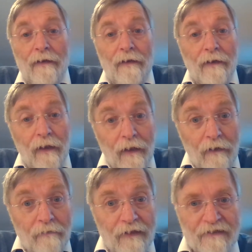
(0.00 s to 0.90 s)

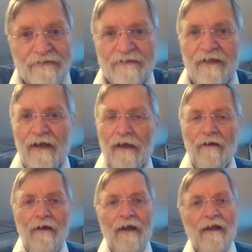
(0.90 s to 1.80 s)
Now, yesterday
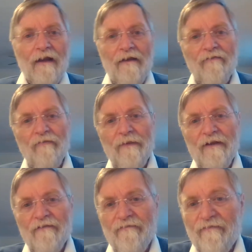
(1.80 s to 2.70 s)
I had a little
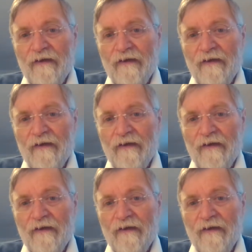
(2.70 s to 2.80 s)
bit of